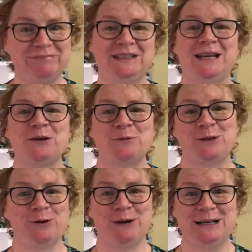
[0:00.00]
take it with
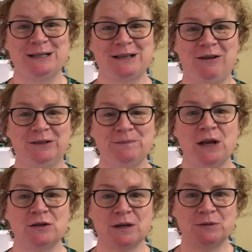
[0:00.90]
a grain of salt.
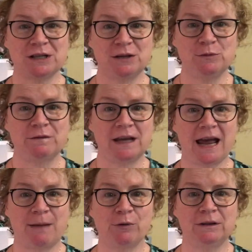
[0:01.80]
So I'm just going to move the
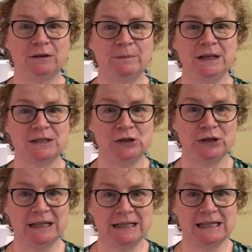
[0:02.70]
camera a little bit so you
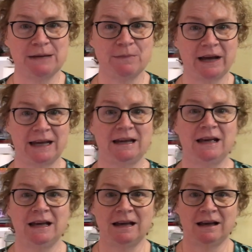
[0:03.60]
can see my
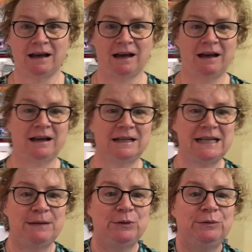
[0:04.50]

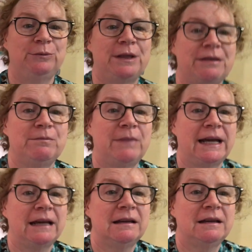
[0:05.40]
table with
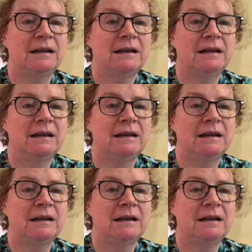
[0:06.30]
my